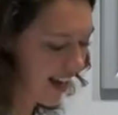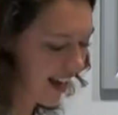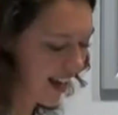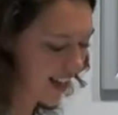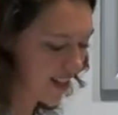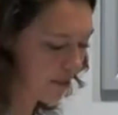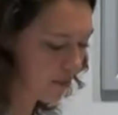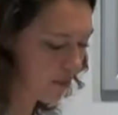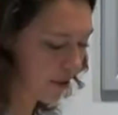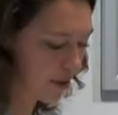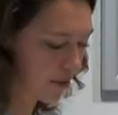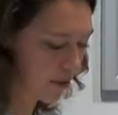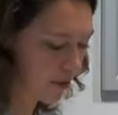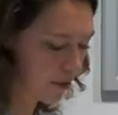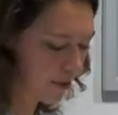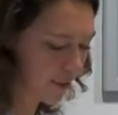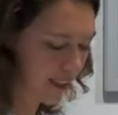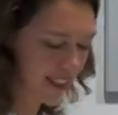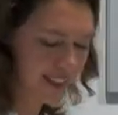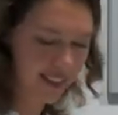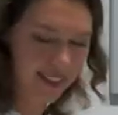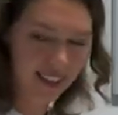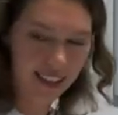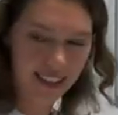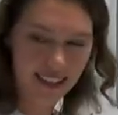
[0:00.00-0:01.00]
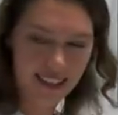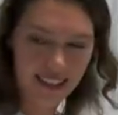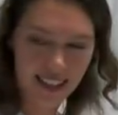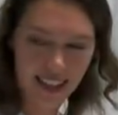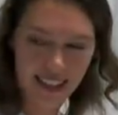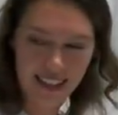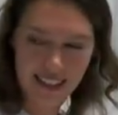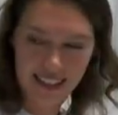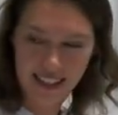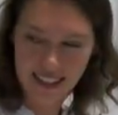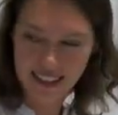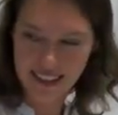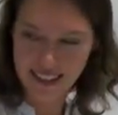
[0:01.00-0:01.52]
as Bermúdez and
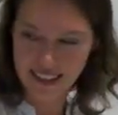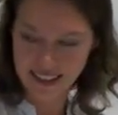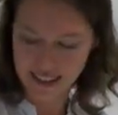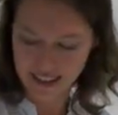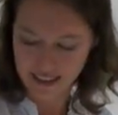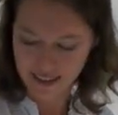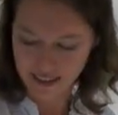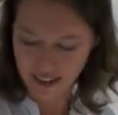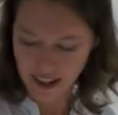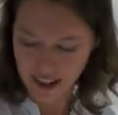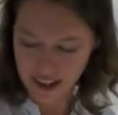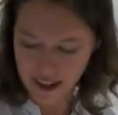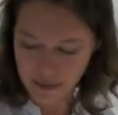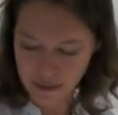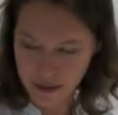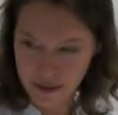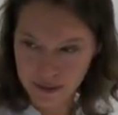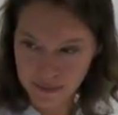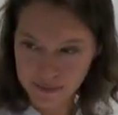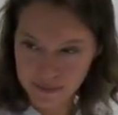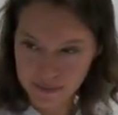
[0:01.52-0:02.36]
Sánchez describe.